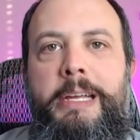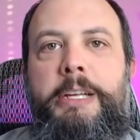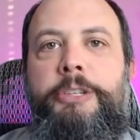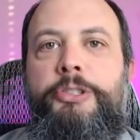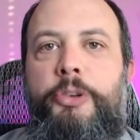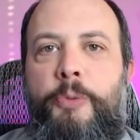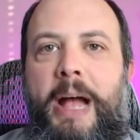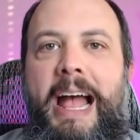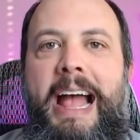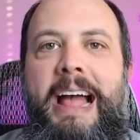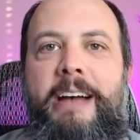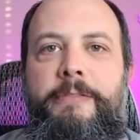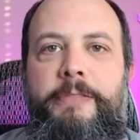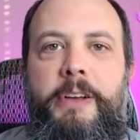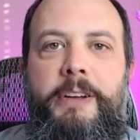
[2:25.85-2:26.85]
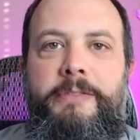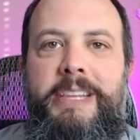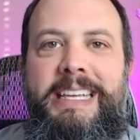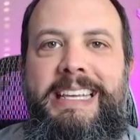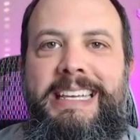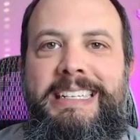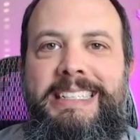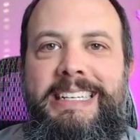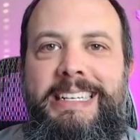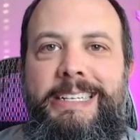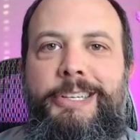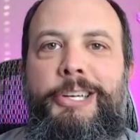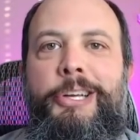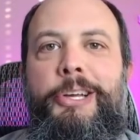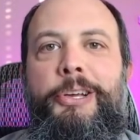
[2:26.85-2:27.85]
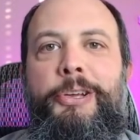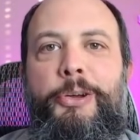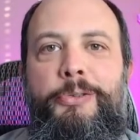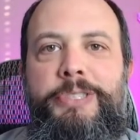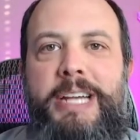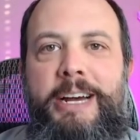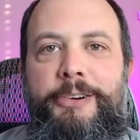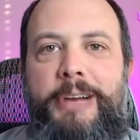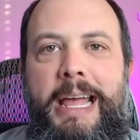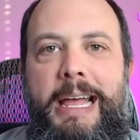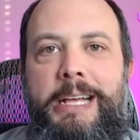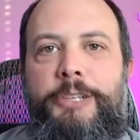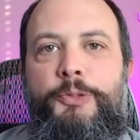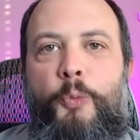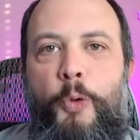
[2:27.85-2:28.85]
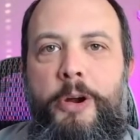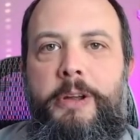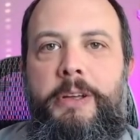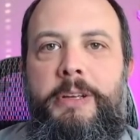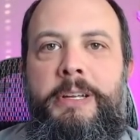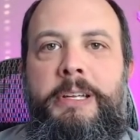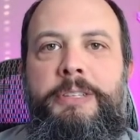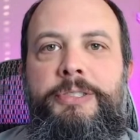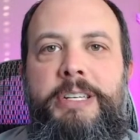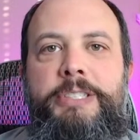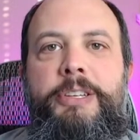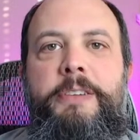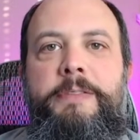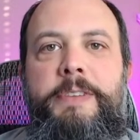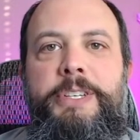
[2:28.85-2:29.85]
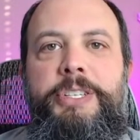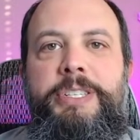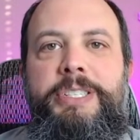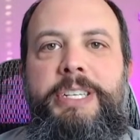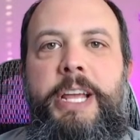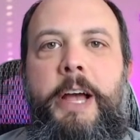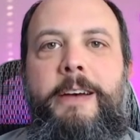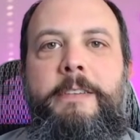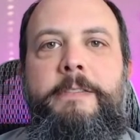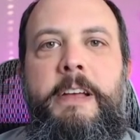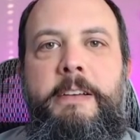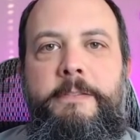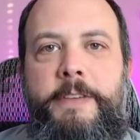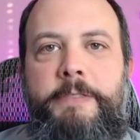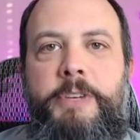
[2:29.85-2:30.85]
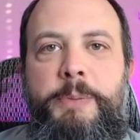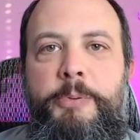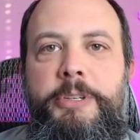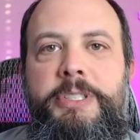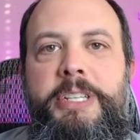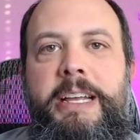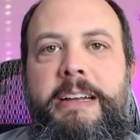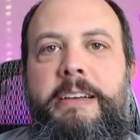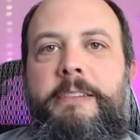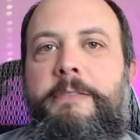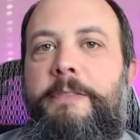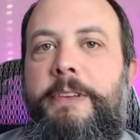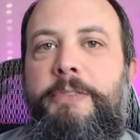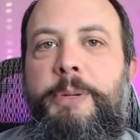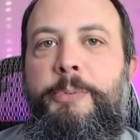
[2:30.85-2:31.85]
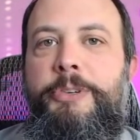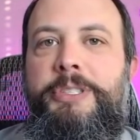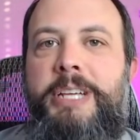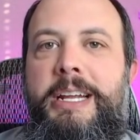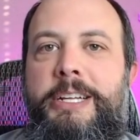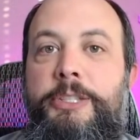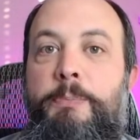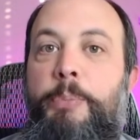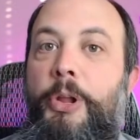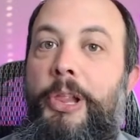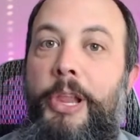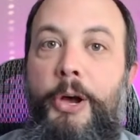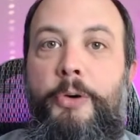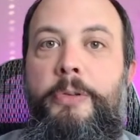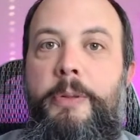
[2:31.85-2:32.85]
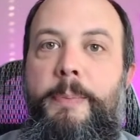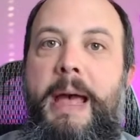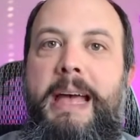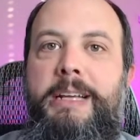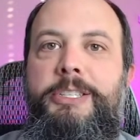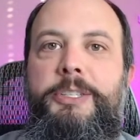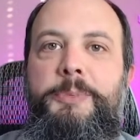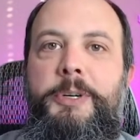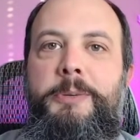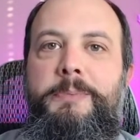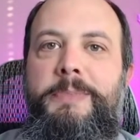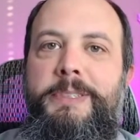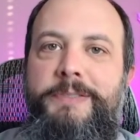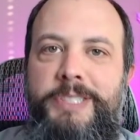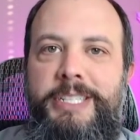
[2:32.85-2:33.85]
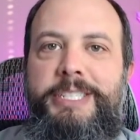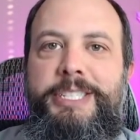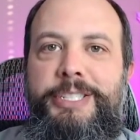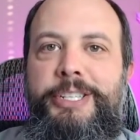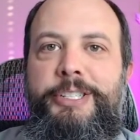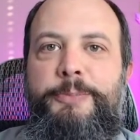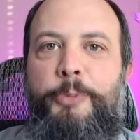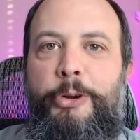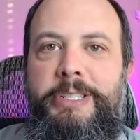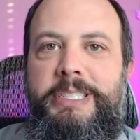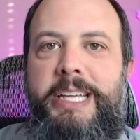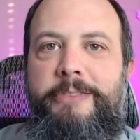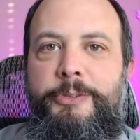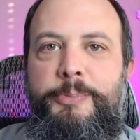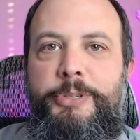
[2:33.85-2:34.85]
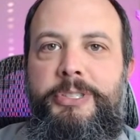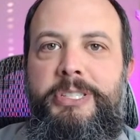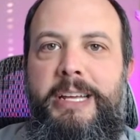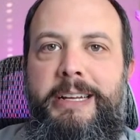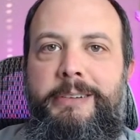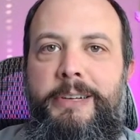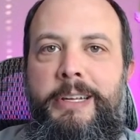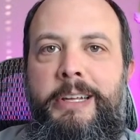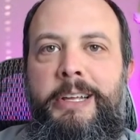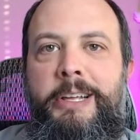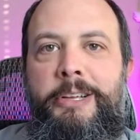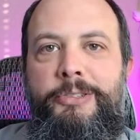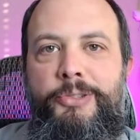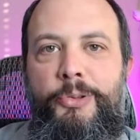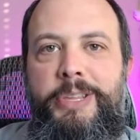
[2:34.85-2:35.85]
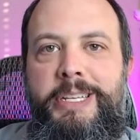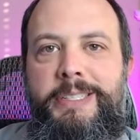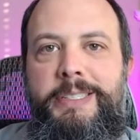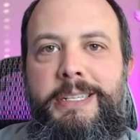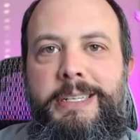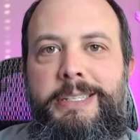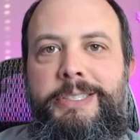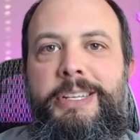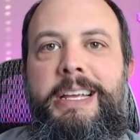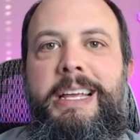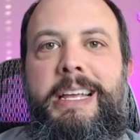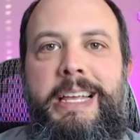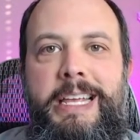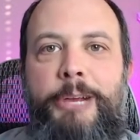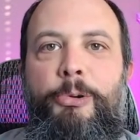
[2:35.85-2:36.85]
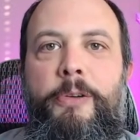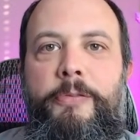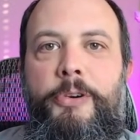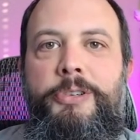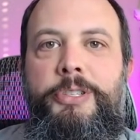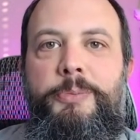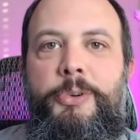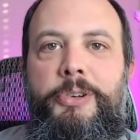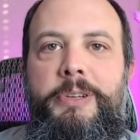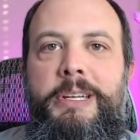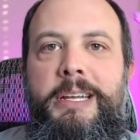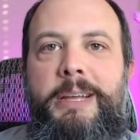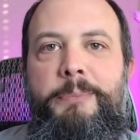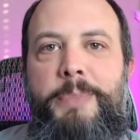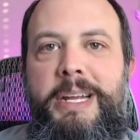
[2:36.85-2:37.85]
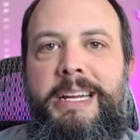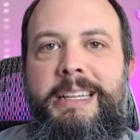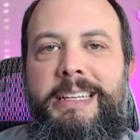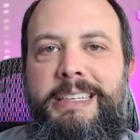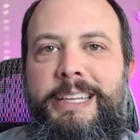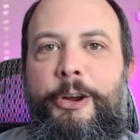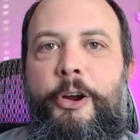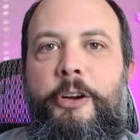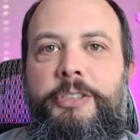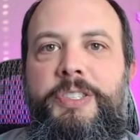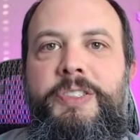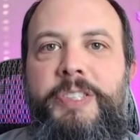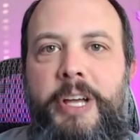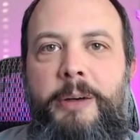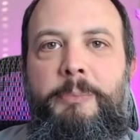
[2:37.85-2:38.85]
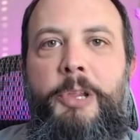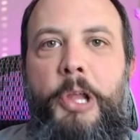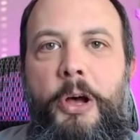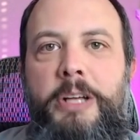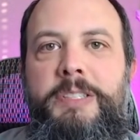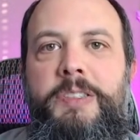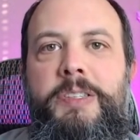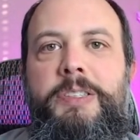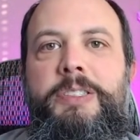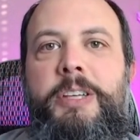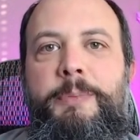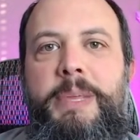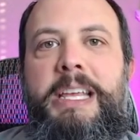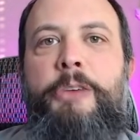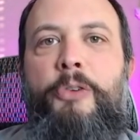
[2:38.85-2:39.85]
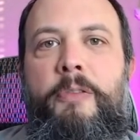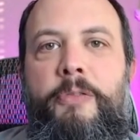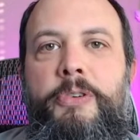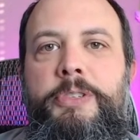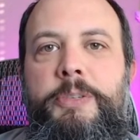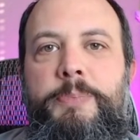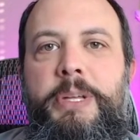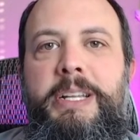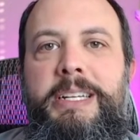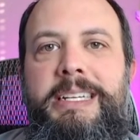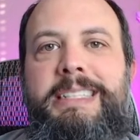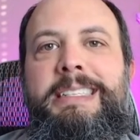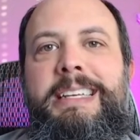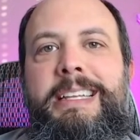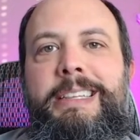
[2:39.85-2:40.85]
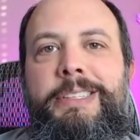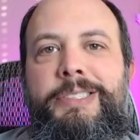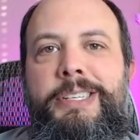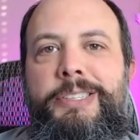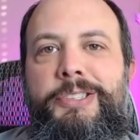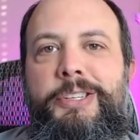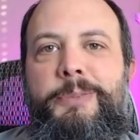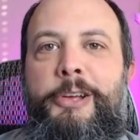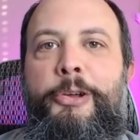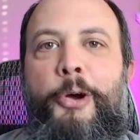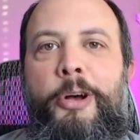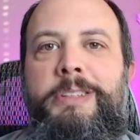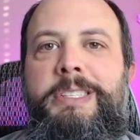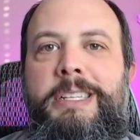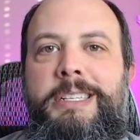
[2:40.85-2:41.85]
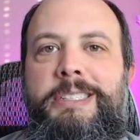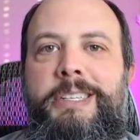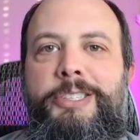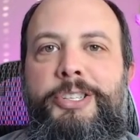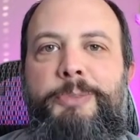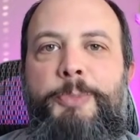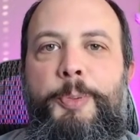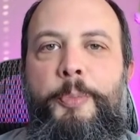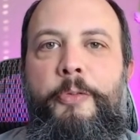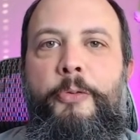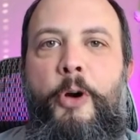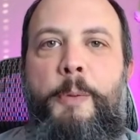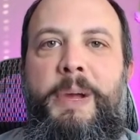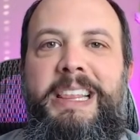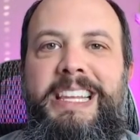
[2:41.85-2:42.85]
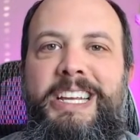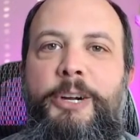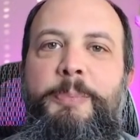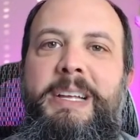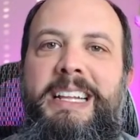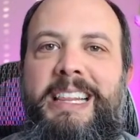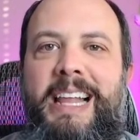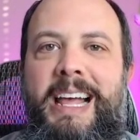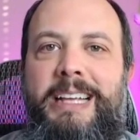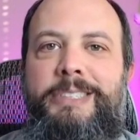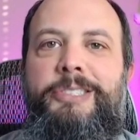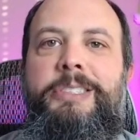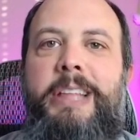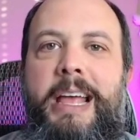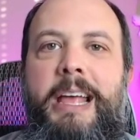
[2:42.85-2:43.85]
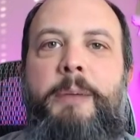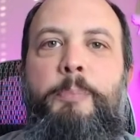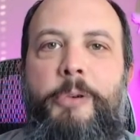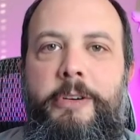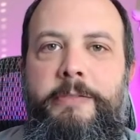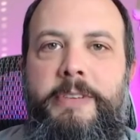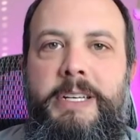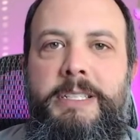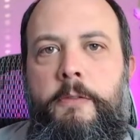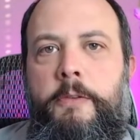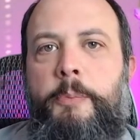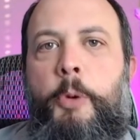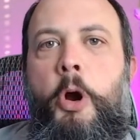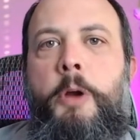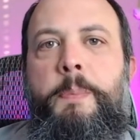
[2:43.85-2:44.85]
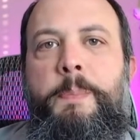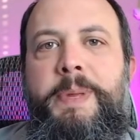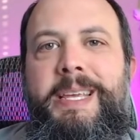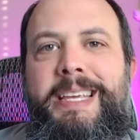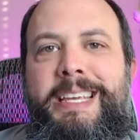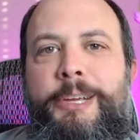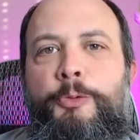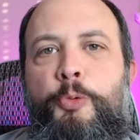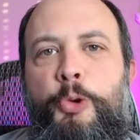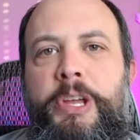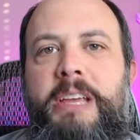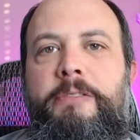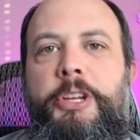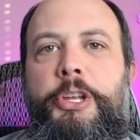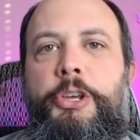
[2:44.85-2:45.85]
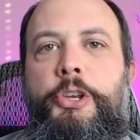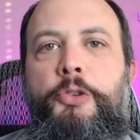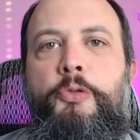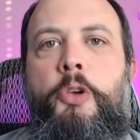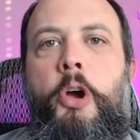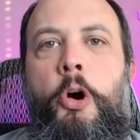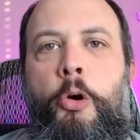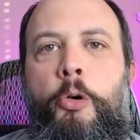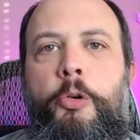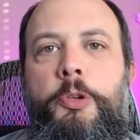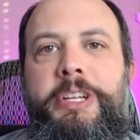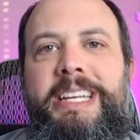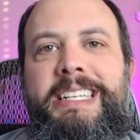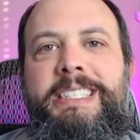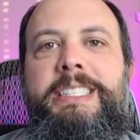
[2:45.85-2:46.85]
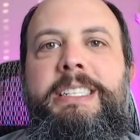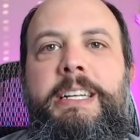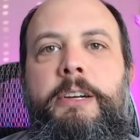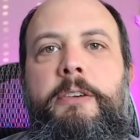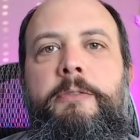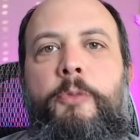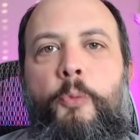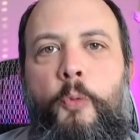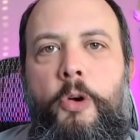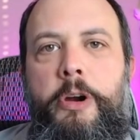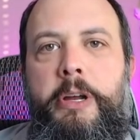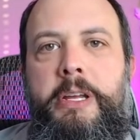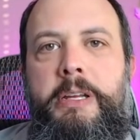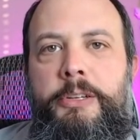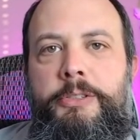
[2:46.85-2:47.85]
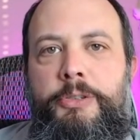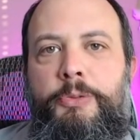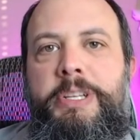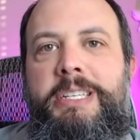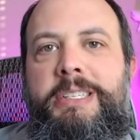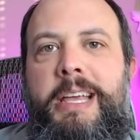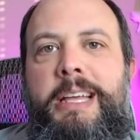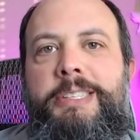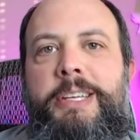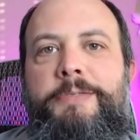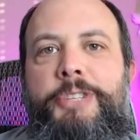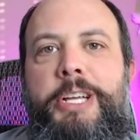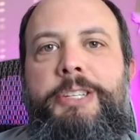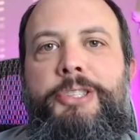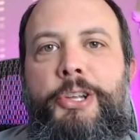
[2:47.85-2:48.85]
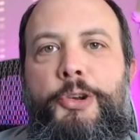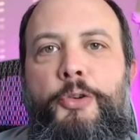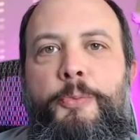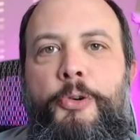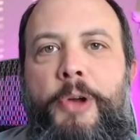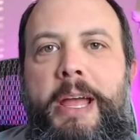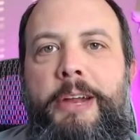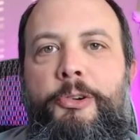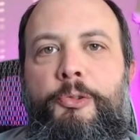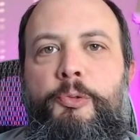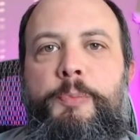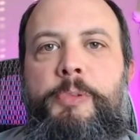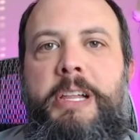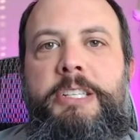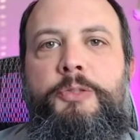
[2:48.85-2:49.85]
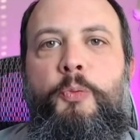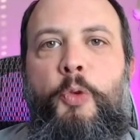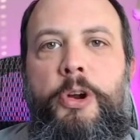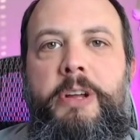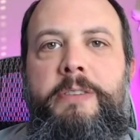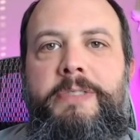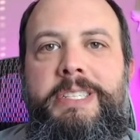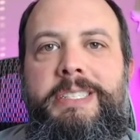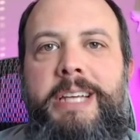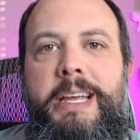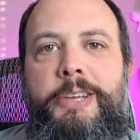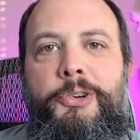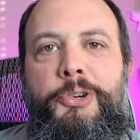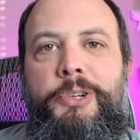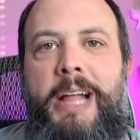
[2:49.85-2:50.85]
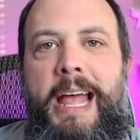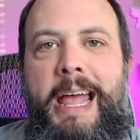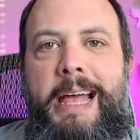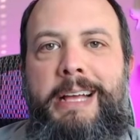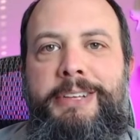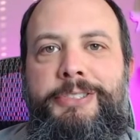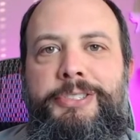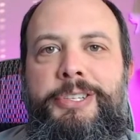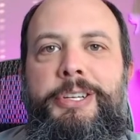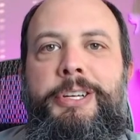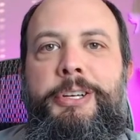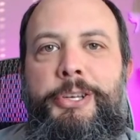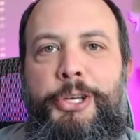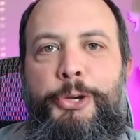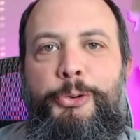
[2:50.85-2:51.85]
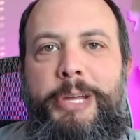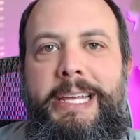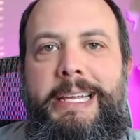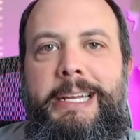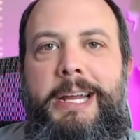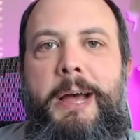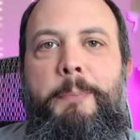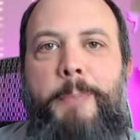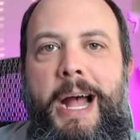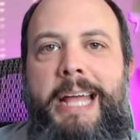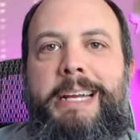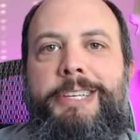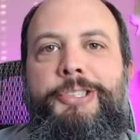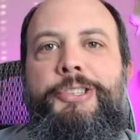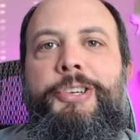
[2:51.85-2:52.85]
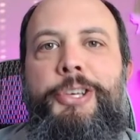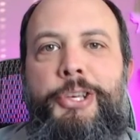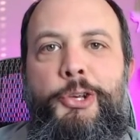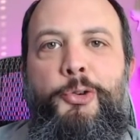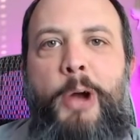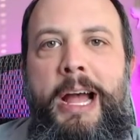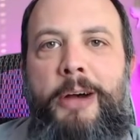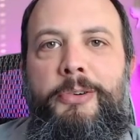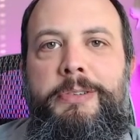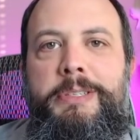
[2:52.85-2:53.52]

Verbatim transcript: So half of the heat in goes out as work, so that's an efficiency of 50%. 50% is below the maximum, 66.7%, so this is irreversible, meaning that there are some losses, some irreversibilities in the system, causing the system to perform a little bit less than perfect. For part B, we're given Q cold instead of work. So in this case, I've changed the numerator and replaced work of the cycle as Q in minus Q out.